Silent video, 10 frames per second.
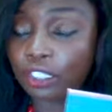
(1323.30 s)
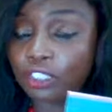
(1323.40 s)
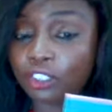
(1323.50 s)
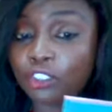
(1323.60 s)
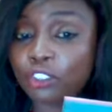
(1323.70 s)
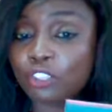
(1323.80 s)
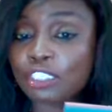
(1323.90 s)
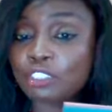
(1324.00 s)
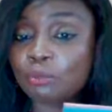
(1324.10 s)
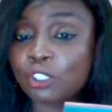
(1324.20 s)
He's also
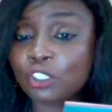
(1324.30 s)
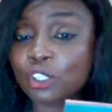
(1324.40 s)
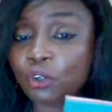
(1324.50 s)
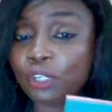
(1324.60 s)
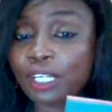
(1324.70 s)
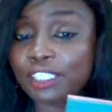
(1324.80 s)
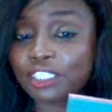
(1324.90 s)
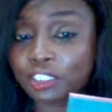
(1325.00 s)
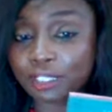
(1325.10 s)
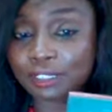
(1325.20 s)
going to be on Konga
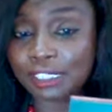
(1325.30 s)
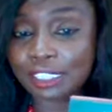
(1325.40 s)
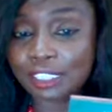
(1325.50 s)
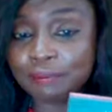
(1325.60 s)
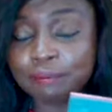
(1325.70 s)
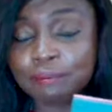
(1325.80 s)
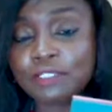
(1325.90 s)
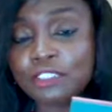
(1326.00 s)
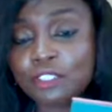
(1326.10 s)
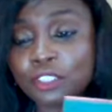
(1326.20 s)
shortly,
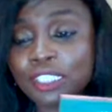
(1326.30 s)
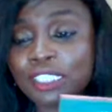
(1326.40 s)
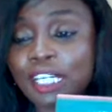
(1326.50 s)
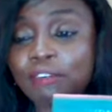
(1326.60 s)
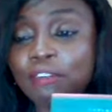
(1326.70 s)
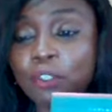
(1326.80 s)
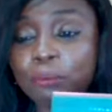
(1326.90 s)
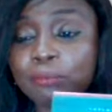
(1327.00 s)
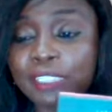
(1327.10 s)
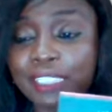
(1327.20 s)
so you can have
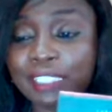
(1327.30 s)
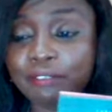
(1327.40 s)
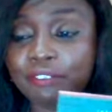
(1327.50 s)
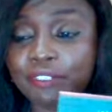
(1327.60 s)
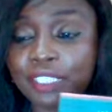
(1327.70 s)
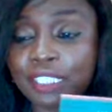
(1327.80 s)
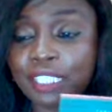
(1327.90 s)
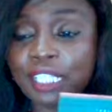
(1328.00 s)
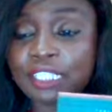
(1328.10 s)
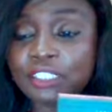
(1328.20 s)
home delivery.
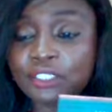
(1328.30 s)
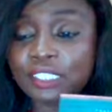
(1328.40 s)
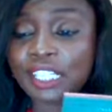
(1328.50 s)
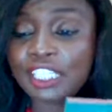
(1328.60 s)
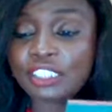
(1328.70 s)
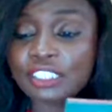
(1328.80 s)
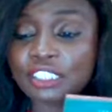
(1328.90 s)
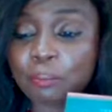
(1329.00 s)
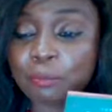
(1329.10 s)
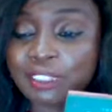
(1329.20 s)
So thank you
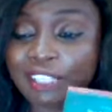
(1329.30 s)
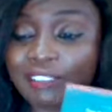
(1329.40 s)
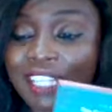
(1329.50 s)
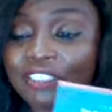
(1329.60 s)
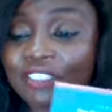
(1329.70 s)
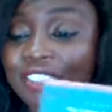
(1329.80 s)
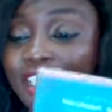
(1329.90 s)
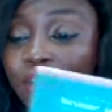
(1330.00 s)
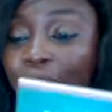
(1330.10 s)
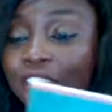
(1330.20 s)
so much. I'd like to
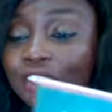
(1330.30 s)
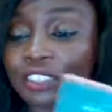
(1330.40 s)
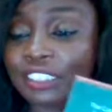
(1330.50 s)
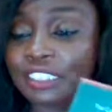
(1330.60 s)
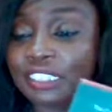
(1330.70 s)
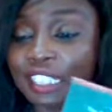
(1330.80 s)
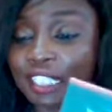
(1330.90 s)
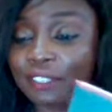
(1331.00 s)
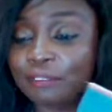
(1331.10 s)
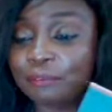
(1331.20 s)
take questions
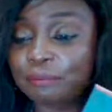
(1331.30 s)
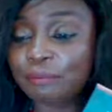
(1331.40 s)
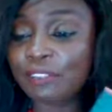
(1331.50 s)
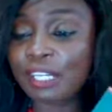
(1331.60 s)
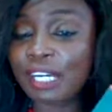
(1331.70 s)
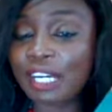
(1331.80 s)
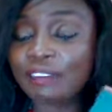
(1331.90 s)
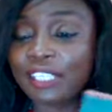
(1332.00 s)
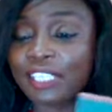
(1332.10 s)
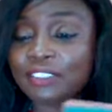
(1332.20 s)
now. I
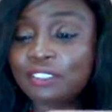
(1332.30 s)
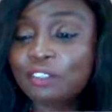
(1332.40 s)
would like to.